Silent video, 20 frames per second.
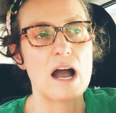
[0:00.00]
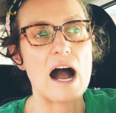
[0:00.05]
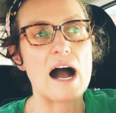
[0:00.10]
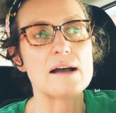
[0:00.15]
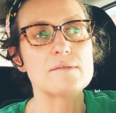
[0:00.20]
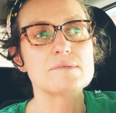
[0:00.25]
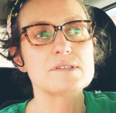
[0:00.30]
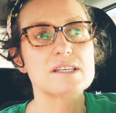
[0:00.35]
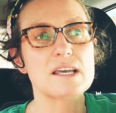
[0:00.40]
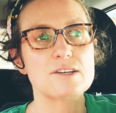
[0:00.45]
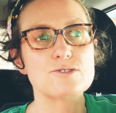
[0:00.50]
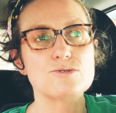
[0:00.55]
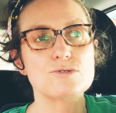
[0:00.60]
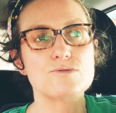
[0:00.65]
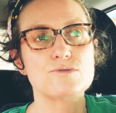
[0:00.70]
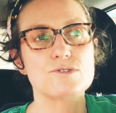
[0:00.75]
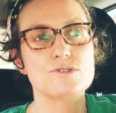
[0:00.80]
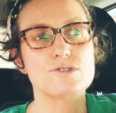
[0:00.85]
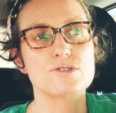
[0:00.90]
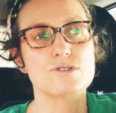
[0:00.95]
I'm scheduled
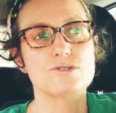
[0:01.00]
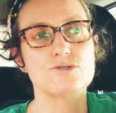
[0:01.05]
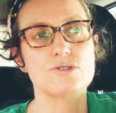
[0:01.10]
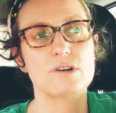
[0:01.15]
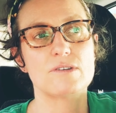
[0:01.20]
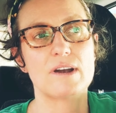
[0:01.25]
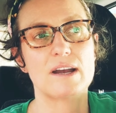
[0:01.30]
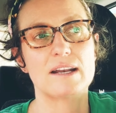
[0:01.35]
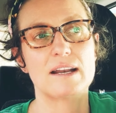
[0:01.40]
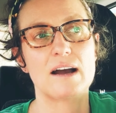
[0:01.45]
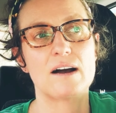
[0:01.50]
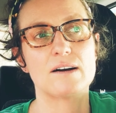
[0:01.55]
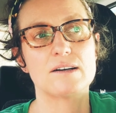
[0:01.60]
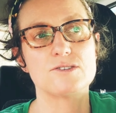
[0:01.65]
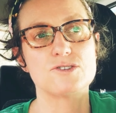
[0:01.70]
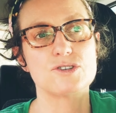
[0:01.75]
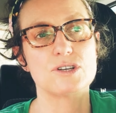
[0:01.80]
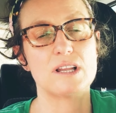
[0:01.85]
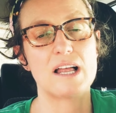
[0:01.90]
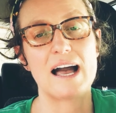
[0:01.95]
for surgery right now
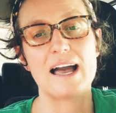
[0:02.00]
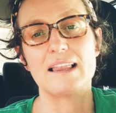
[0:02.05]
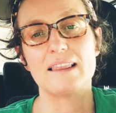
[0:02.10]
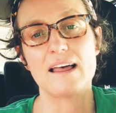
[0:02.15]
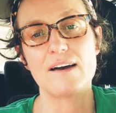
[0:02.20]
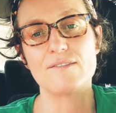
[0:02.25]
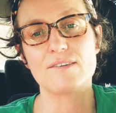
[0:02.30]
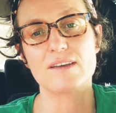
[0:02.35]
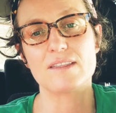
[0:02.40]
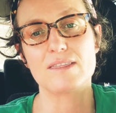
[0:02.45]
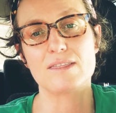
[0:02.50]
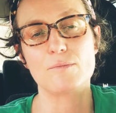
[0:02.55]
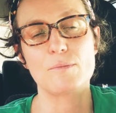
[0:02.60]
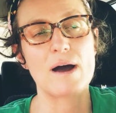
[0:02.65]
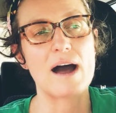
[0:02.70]
on July 11th,